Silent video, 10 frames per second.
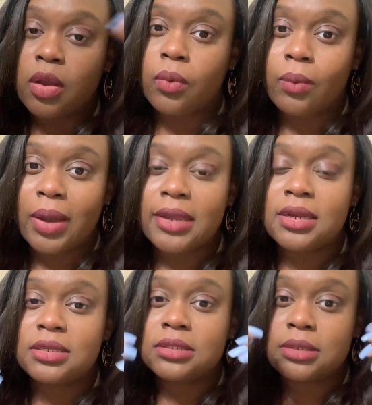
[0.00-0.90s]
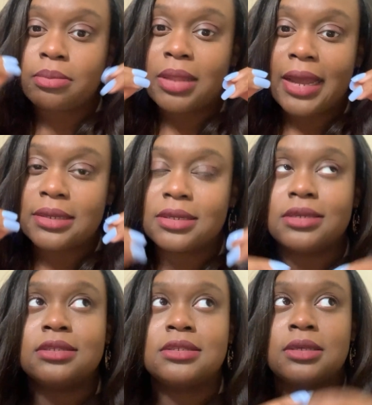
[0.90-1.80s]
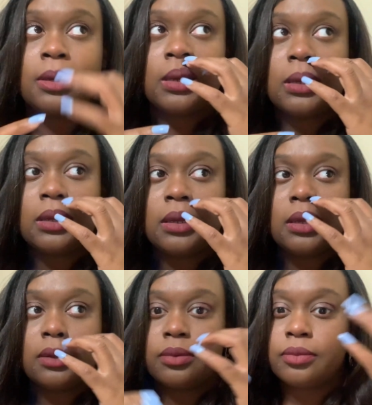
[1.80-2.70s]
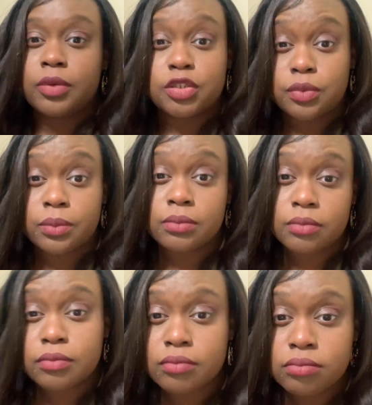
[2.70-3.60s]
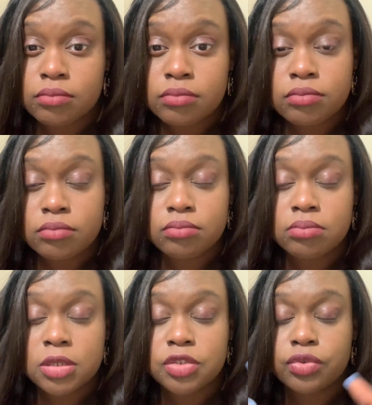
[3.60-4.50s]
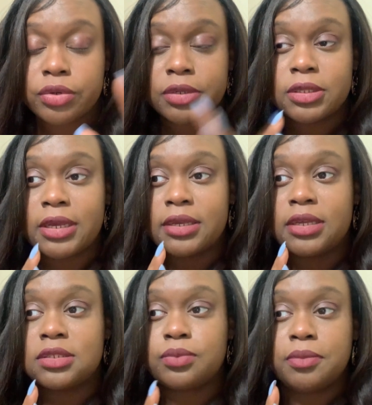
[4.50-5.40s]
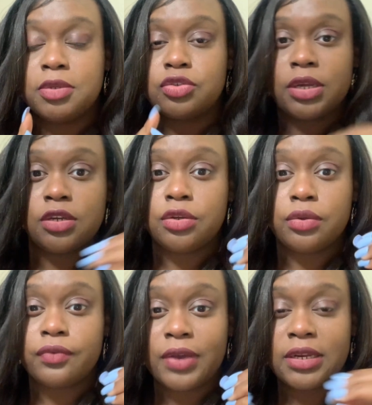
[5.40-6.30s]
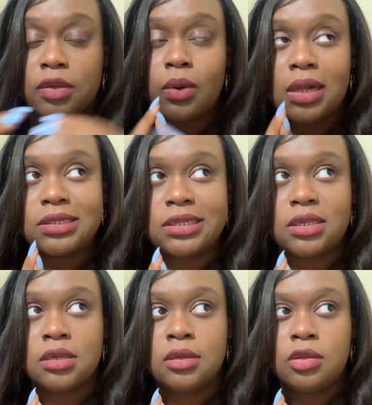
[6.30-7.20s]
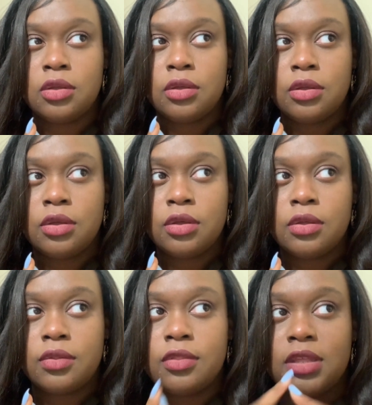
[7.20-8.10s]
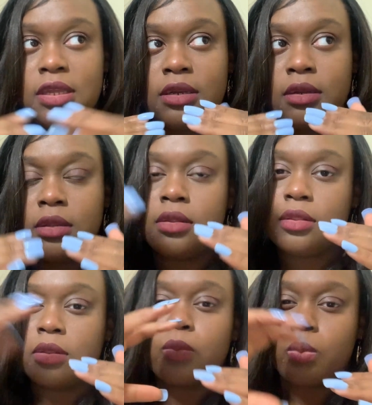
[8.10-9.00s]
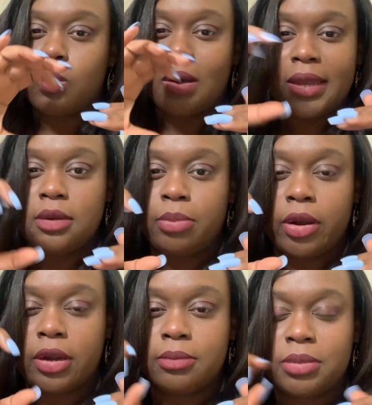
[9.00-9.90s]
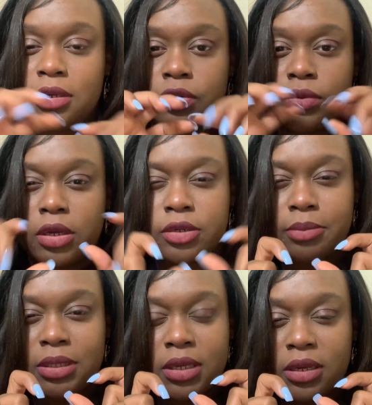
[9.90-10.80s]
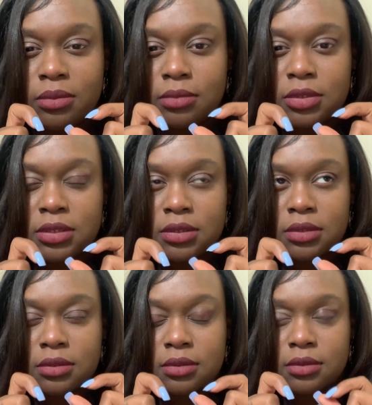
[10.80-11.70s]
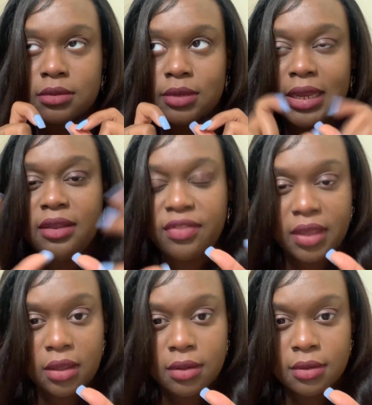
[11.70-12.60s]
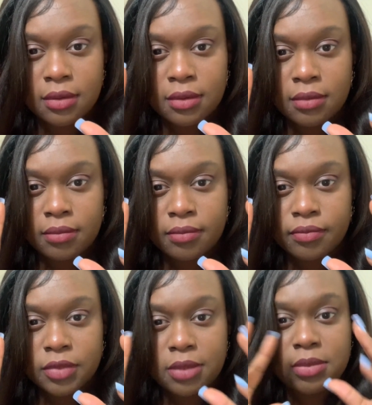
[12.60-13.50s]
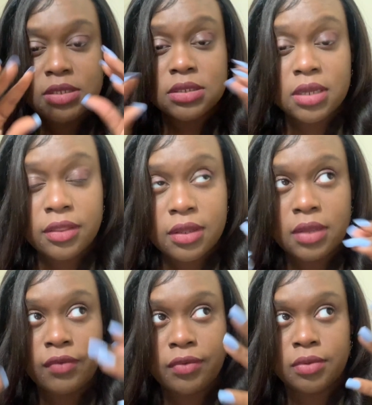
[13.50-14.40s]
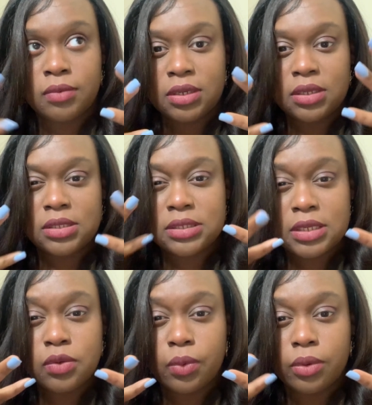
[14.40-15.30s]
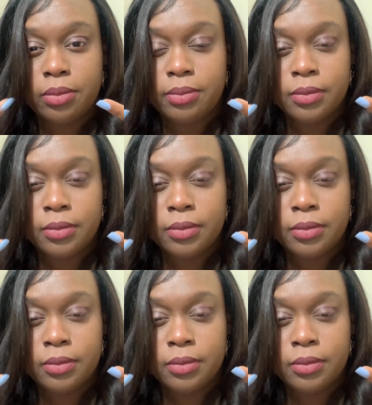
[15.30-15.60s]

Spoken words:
whiteness to Blackness, which historically, I guess we've been trying to do, find equality, then the white part no longer becomes anything. It means nothing if everyone is equal